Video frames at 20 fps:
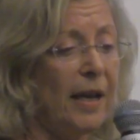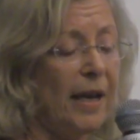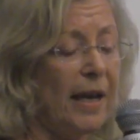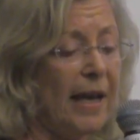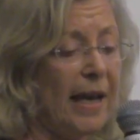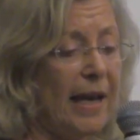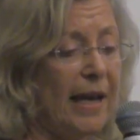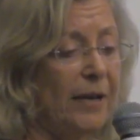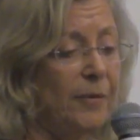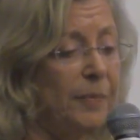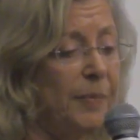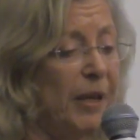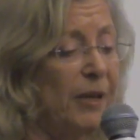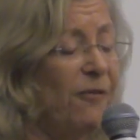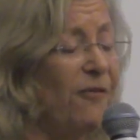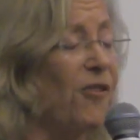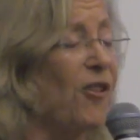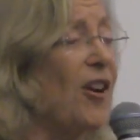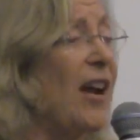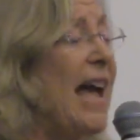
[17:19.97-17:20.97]
And,
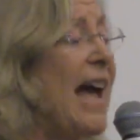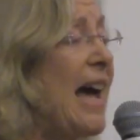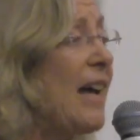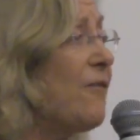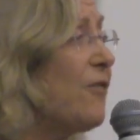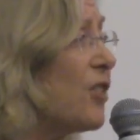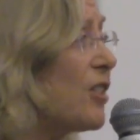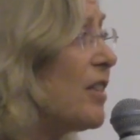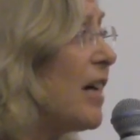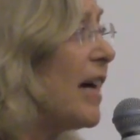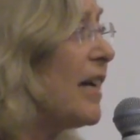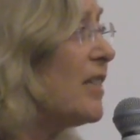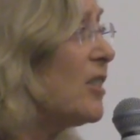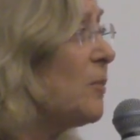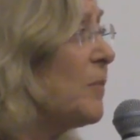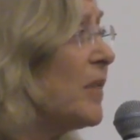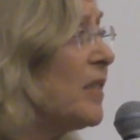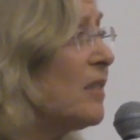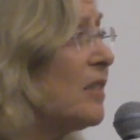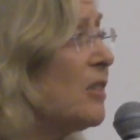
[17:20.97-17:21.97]
but for
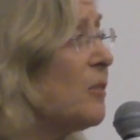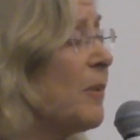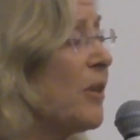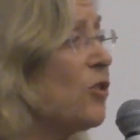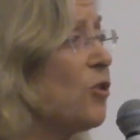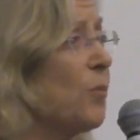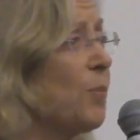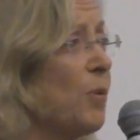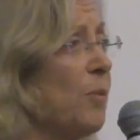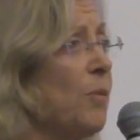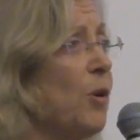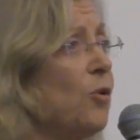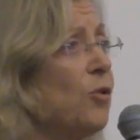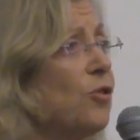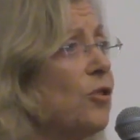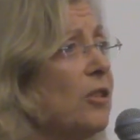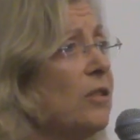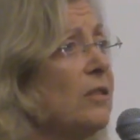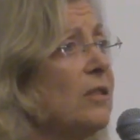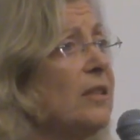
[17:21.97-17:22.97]
advertisements and special
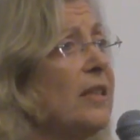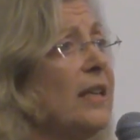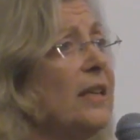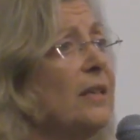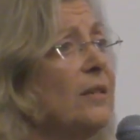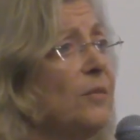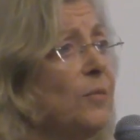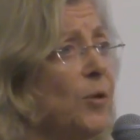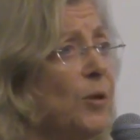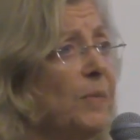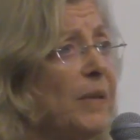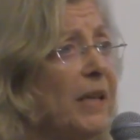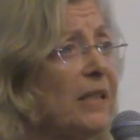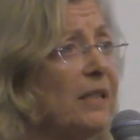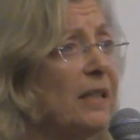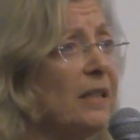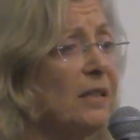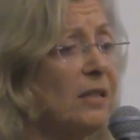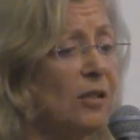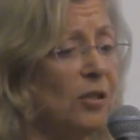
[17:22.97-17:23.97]
promotions, then it would make
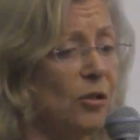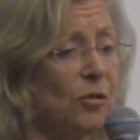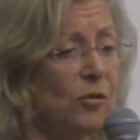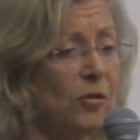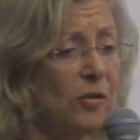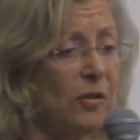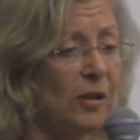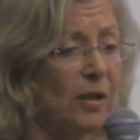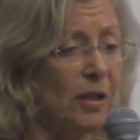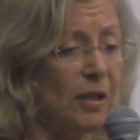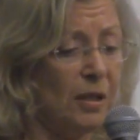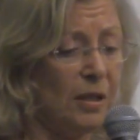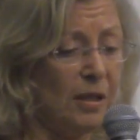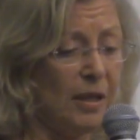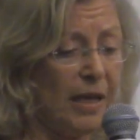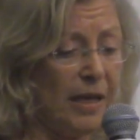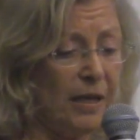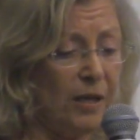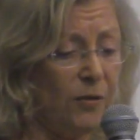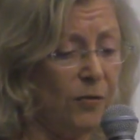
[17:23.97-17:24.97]
sense to use the
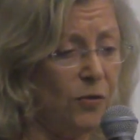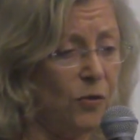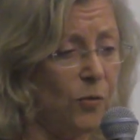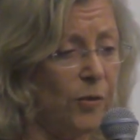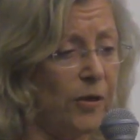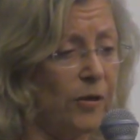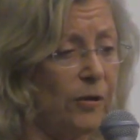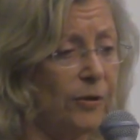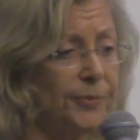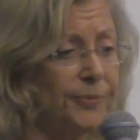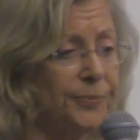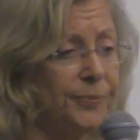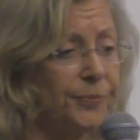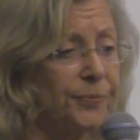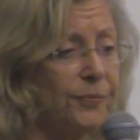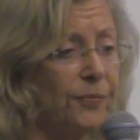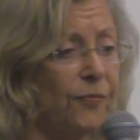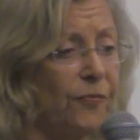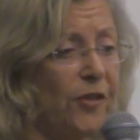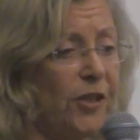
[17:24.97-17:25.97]
native Twitter
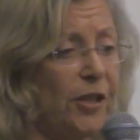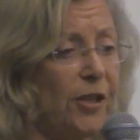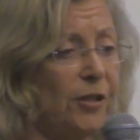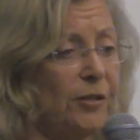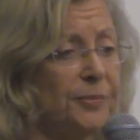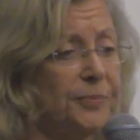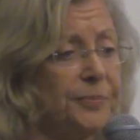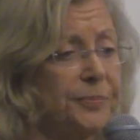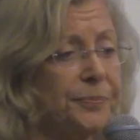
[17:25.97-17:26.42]
video.